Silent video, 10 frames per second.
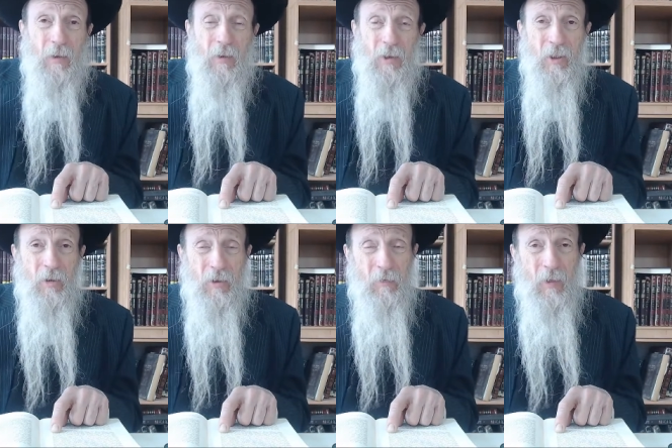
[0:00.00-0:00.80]
and the
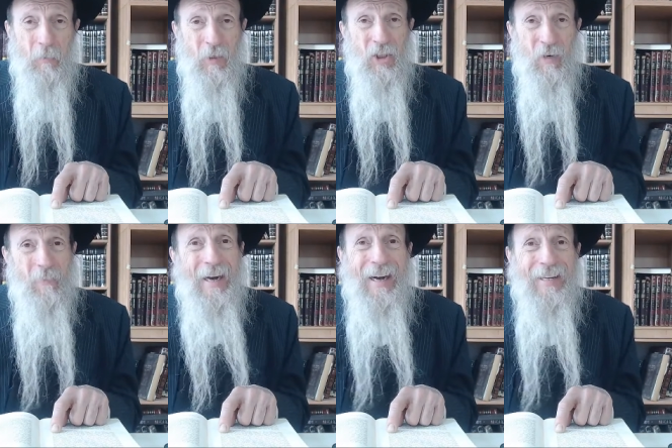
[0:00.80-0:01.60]
secrets of keeping
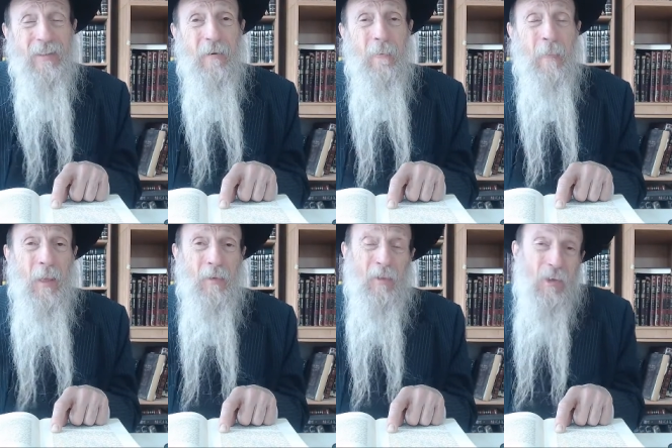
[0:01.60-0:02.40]
Shabbat
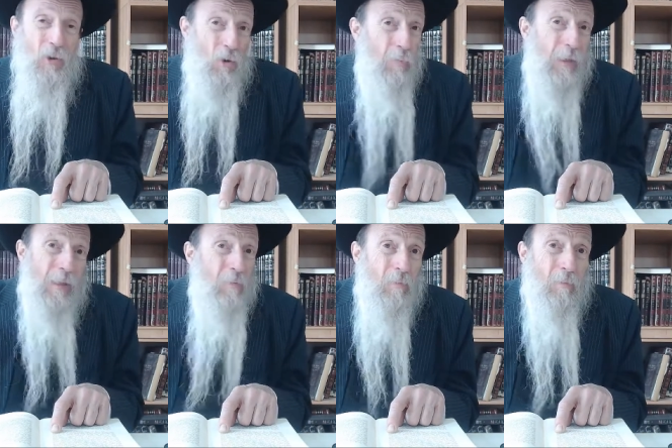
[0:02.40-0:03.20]
and the things could
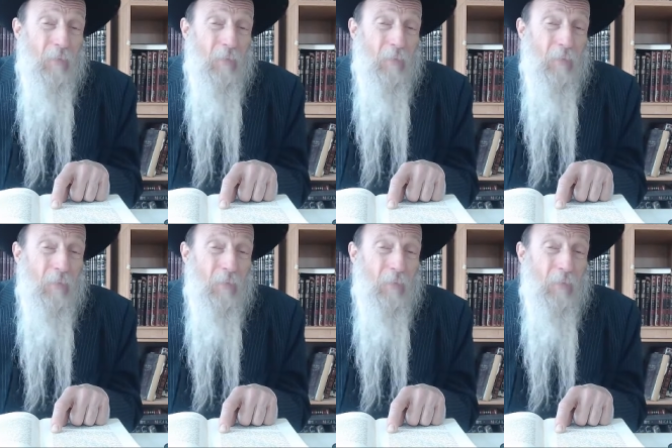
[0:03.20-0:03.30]
be.